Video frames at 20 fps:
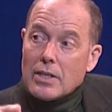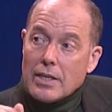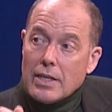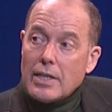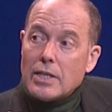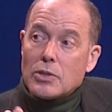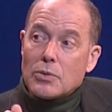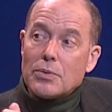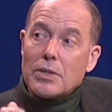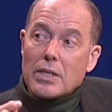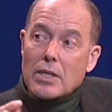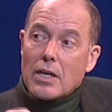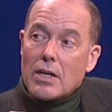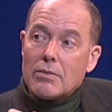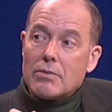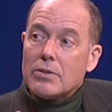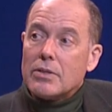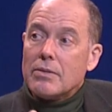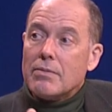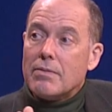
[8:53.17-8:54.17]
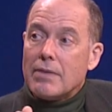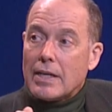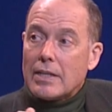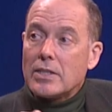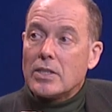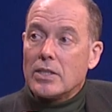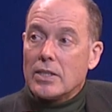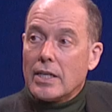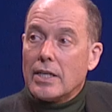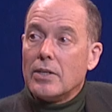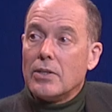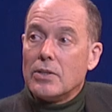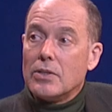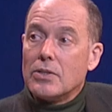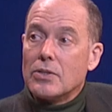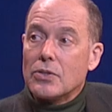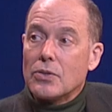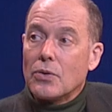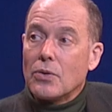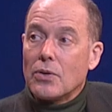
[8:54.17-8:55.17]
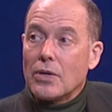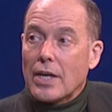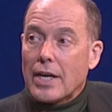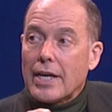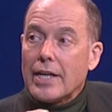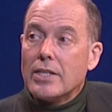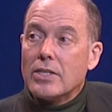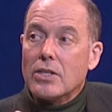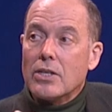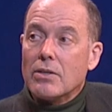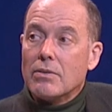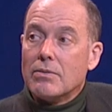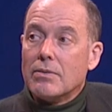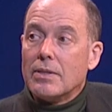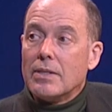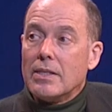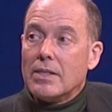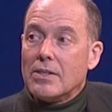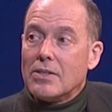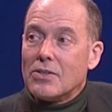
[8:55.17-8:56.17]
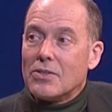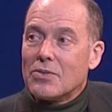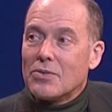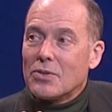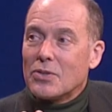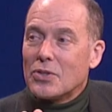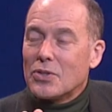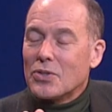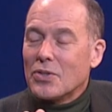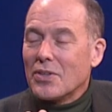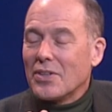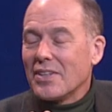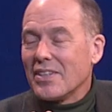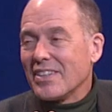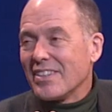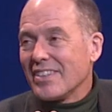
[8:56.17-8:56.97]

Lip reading: Heat recovery ventilators, or HRVs for short.